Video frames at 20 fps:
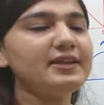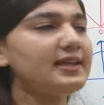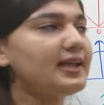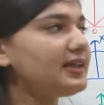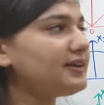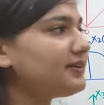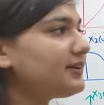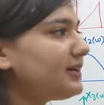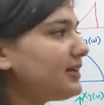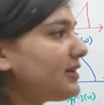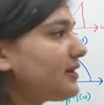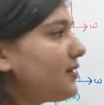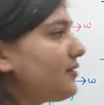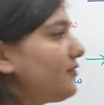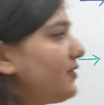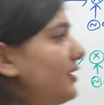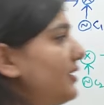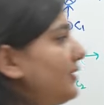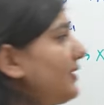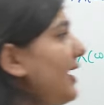we can
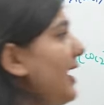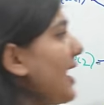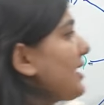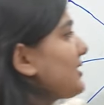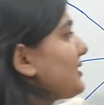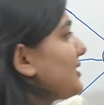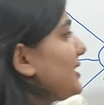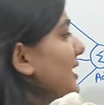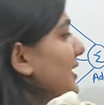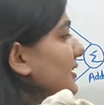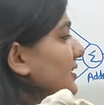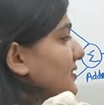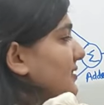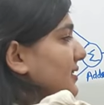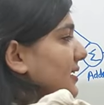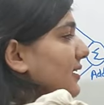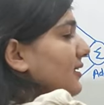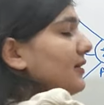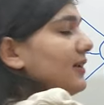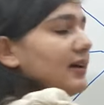recover the exact
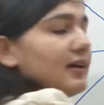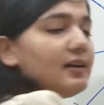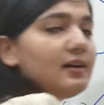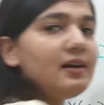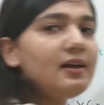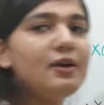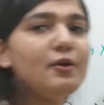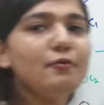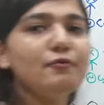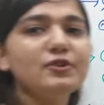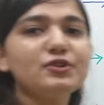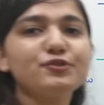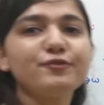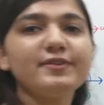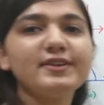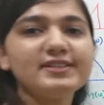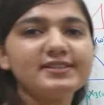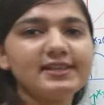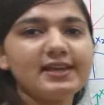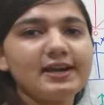signal which
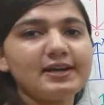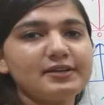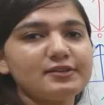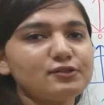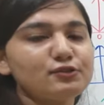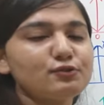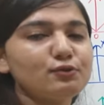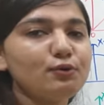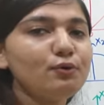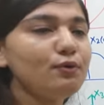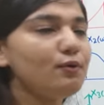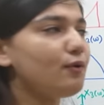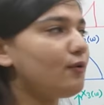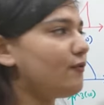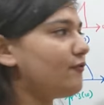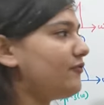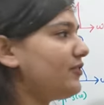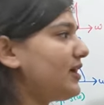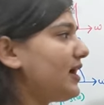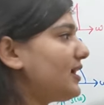we sent. So
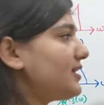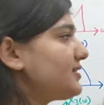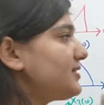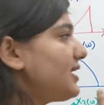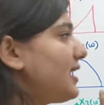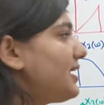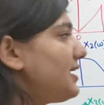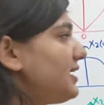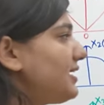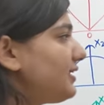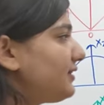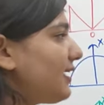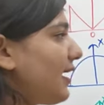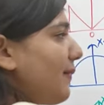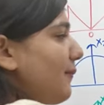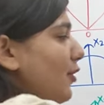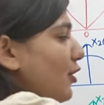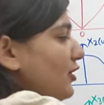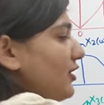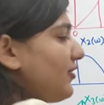we are sending
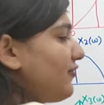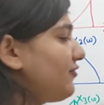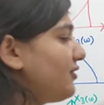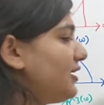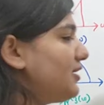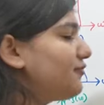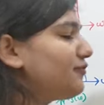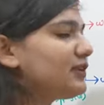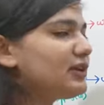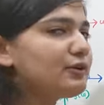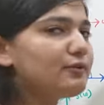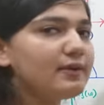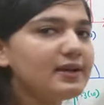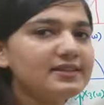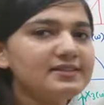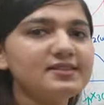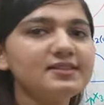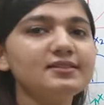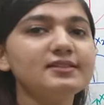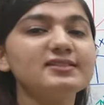them on different
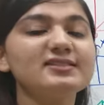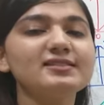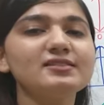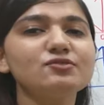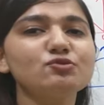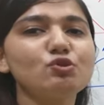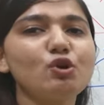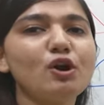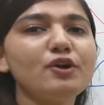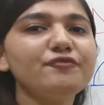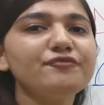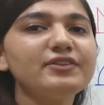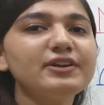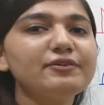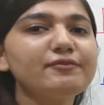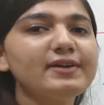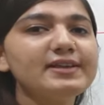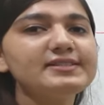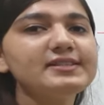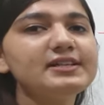frequency. This is called
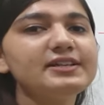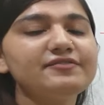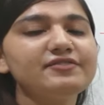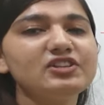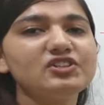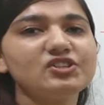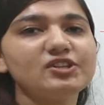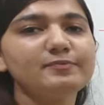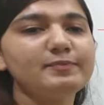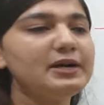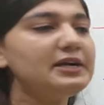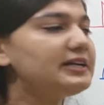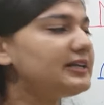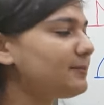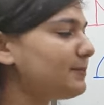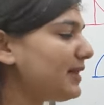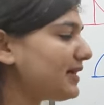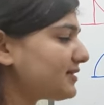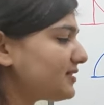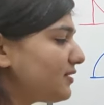frequency division
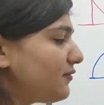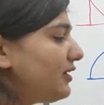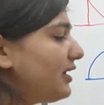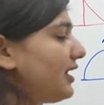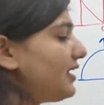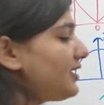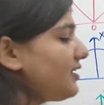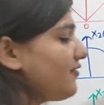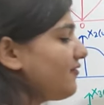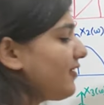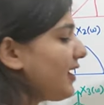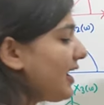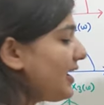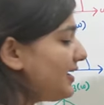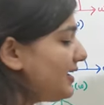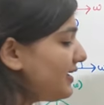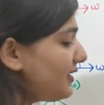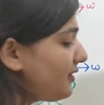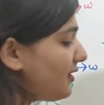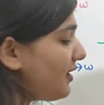multiplexing. We are
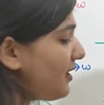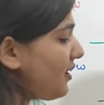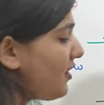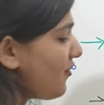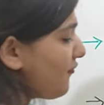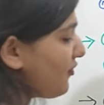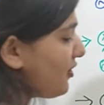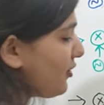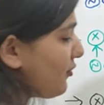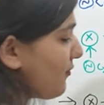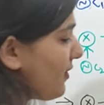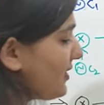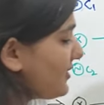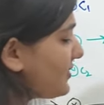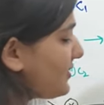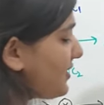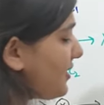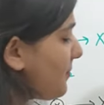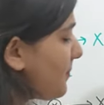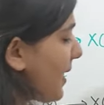dividing
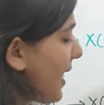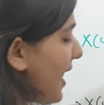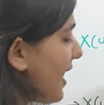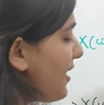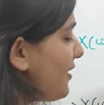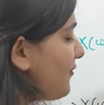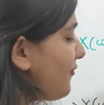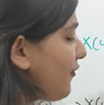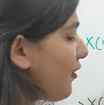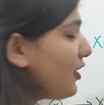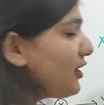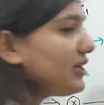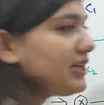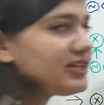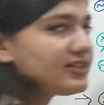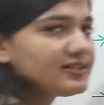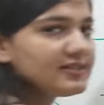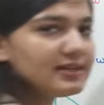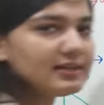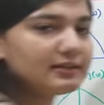frequency band for
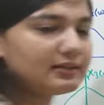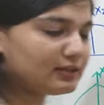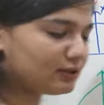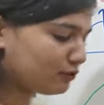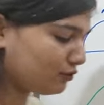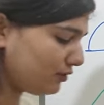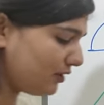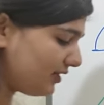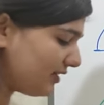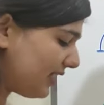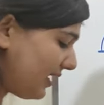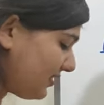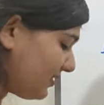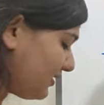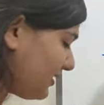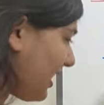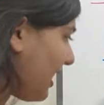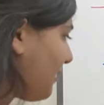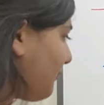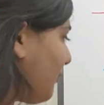each signal. So the
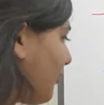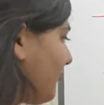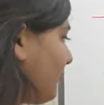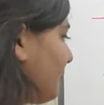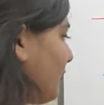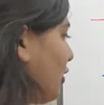next type of